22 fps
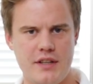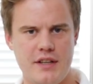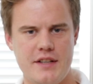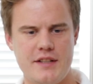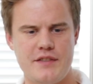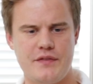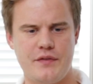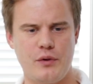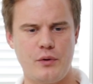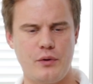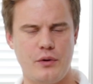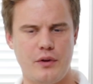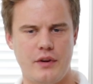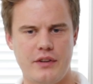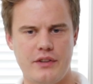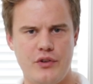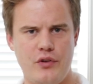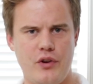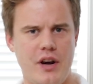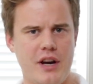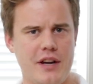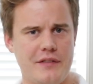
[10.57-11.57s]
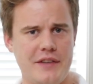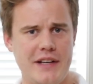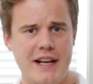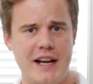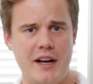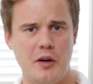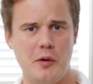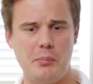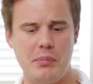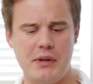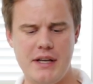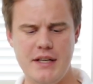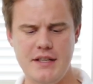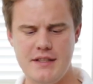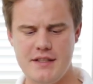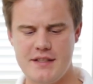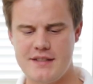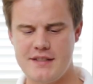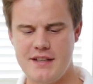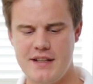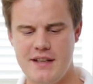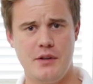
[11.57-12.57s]
It's for driving
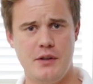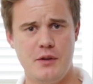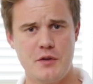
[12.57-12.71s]
airplanes.